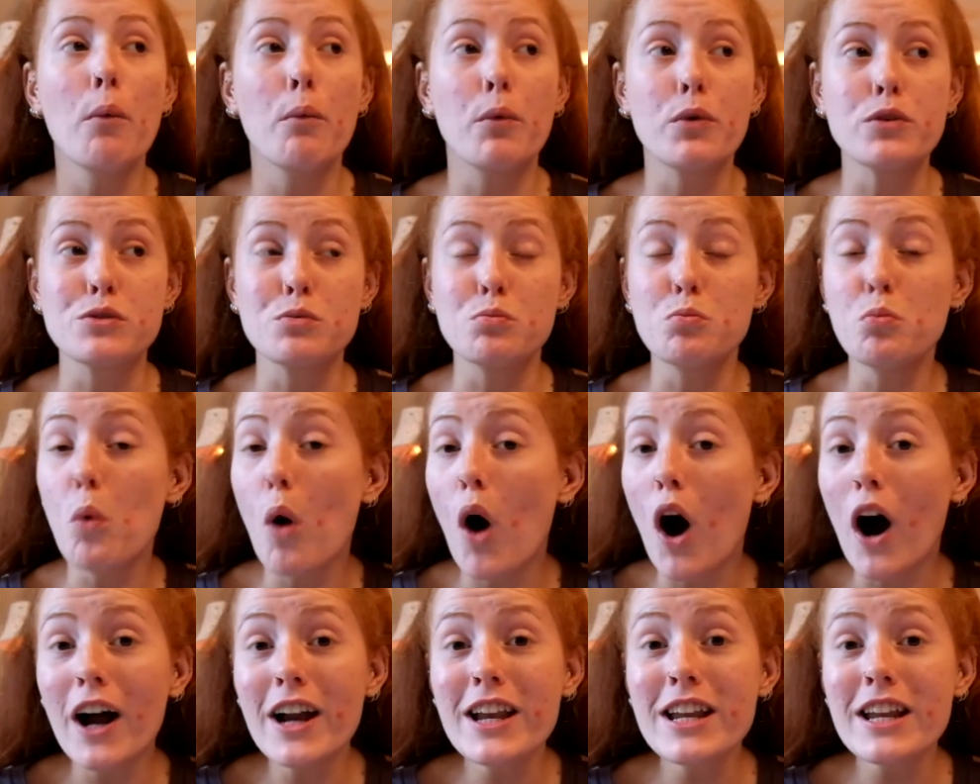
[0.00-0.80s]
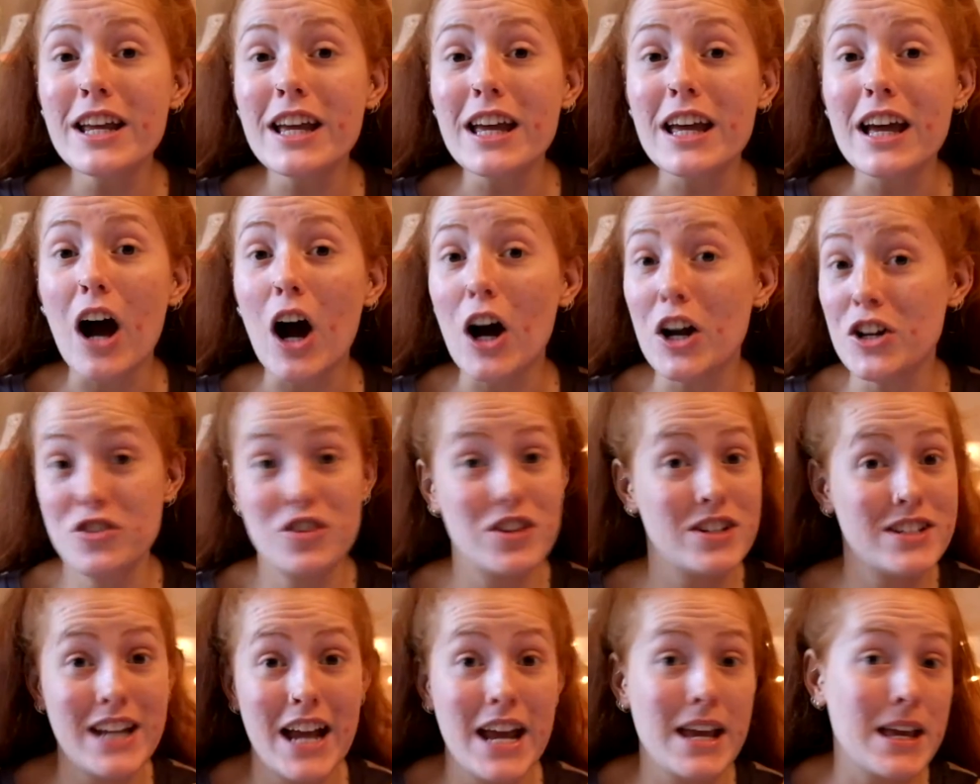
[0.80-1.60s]
Because one, I
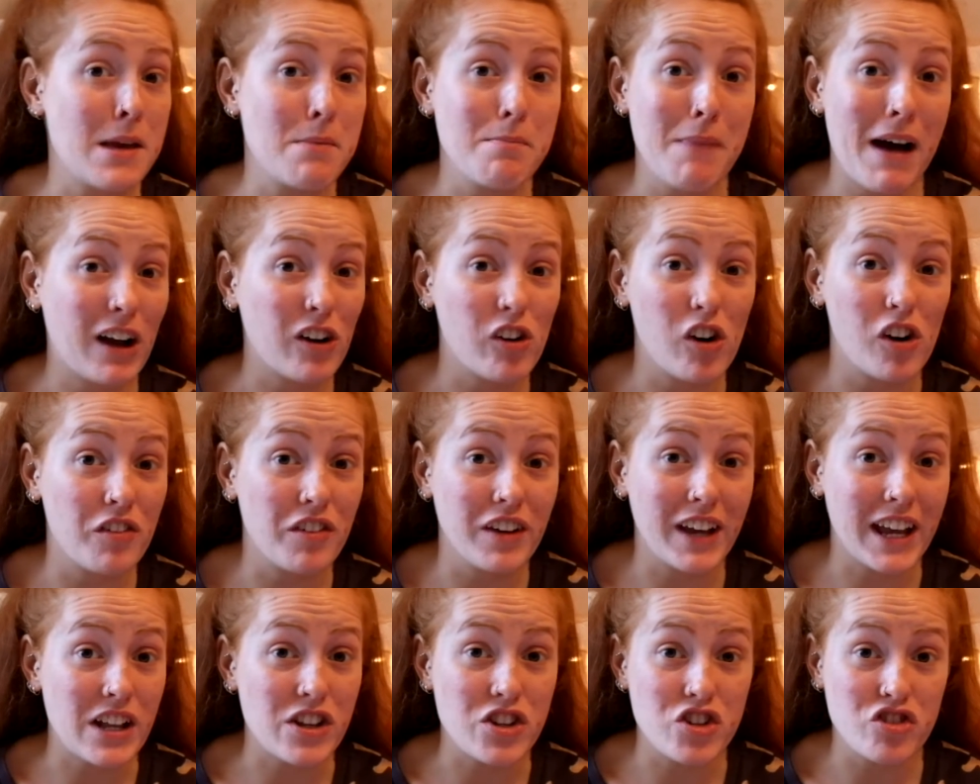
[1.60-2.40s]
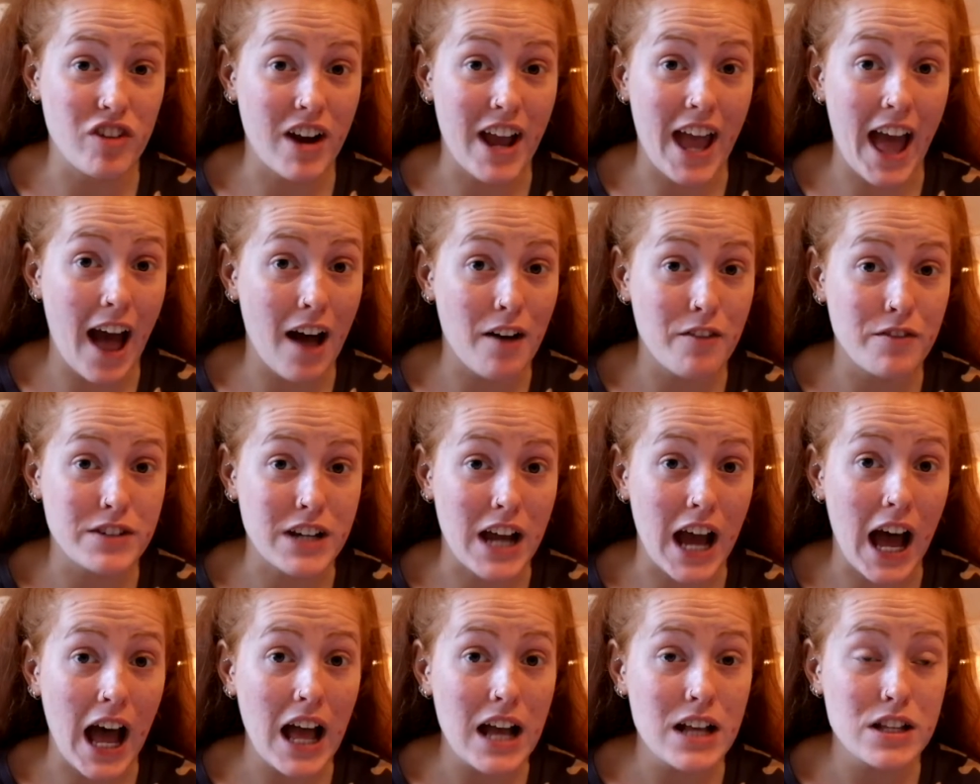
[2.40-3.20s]
just take it back off again straight
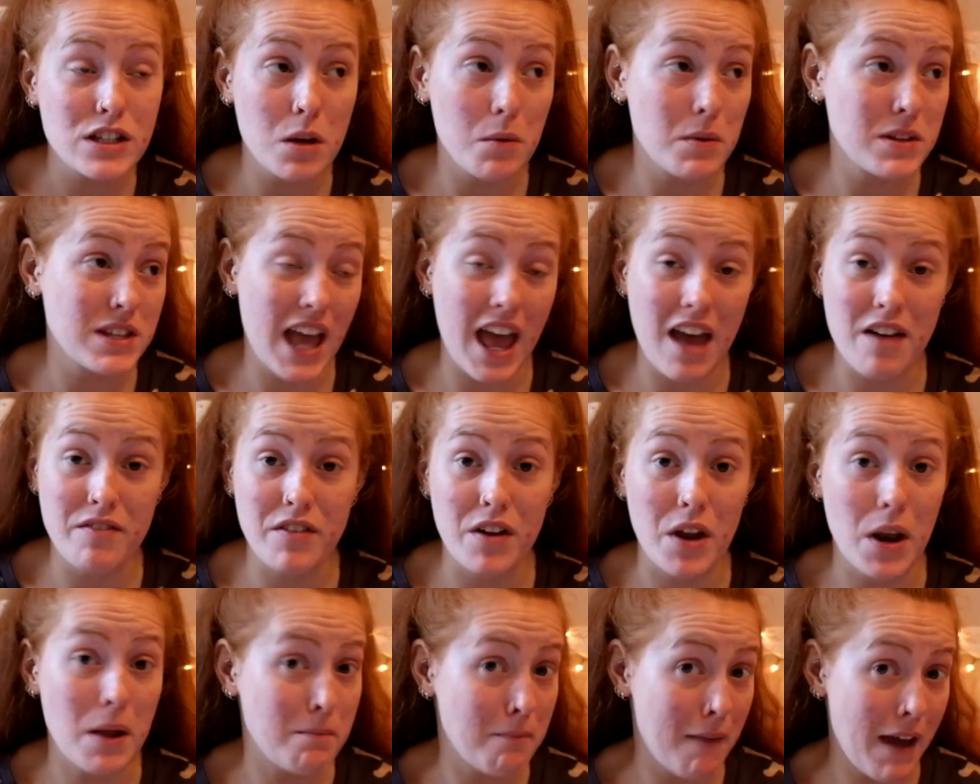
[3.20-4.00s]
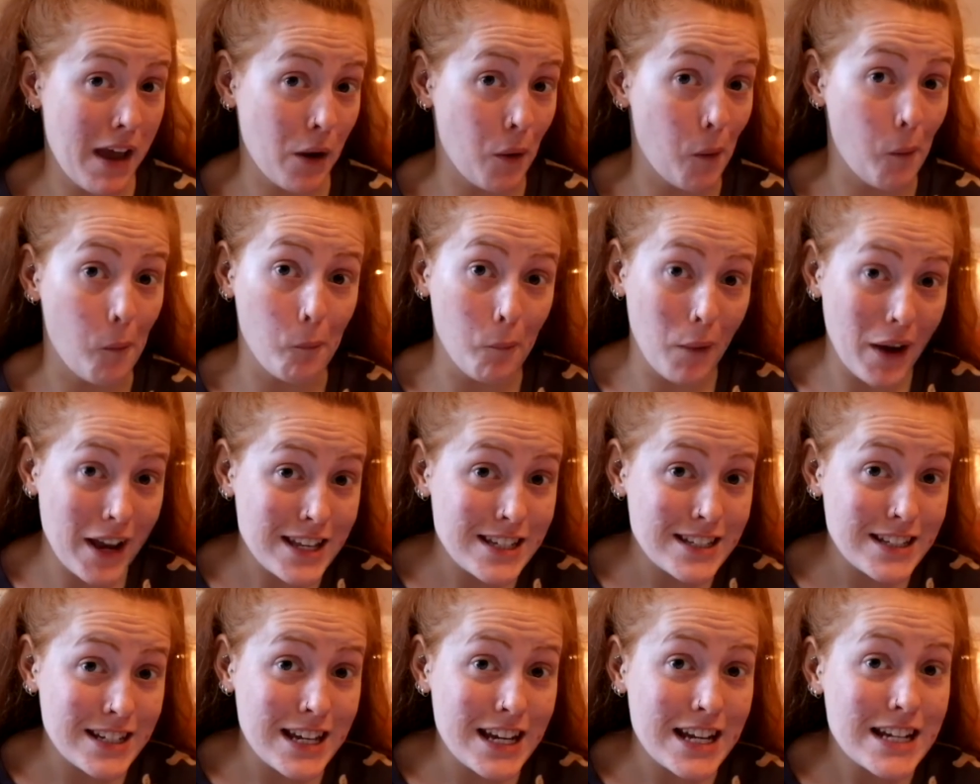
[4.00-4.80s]
after, so it's effort and makeup
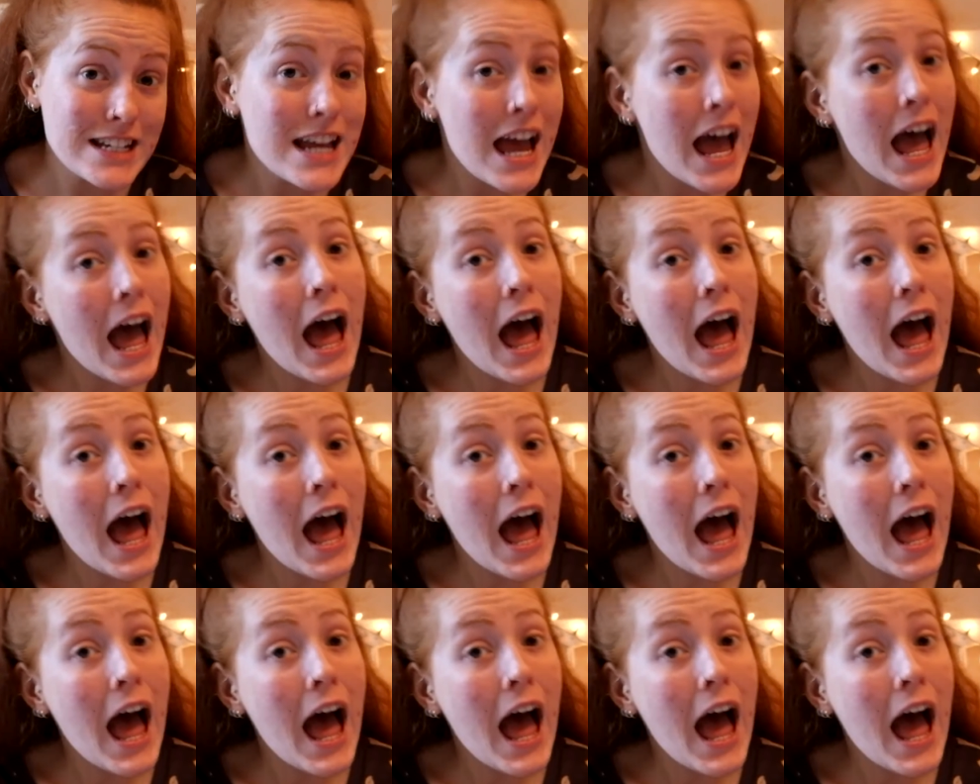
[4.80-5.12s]
wasted.